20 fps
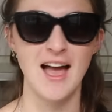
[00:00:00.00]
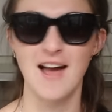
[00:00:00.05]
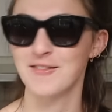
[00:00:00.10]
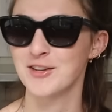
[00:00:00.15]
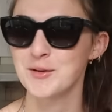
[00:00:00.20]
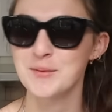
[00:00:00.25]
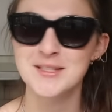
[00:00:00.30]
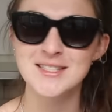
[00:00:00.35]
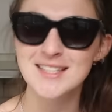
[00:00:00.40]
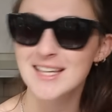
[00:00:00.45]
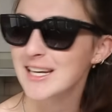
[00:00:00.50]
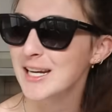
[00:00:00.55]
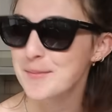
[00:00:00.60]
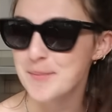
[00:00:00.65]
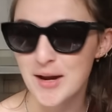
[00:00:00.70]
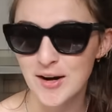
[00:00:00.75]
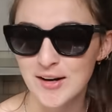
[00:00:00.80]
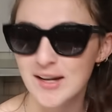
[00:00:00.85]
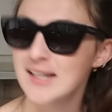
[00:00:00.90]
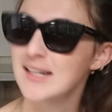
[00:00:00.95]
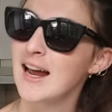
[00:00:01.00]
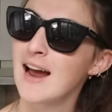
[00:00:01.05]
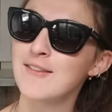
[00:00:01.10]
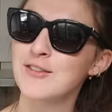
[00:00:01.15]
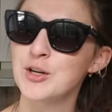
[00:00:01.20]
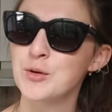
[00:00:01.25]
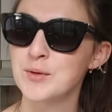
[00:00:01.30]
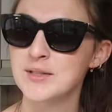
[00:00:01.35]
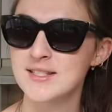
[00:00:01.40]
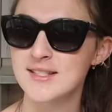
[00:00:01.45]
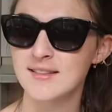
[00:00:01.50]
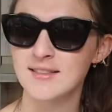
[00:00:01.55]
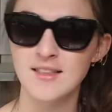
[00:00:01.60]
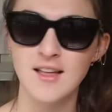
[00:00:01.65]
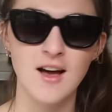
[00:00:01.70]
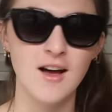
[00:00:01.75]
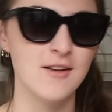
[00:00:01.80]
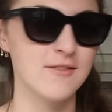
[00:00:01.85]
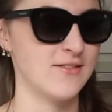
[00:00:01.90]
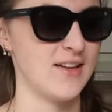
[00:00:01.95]
Everyone's getting married, everyone's in
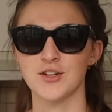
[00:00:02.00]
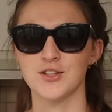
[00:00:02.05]
love.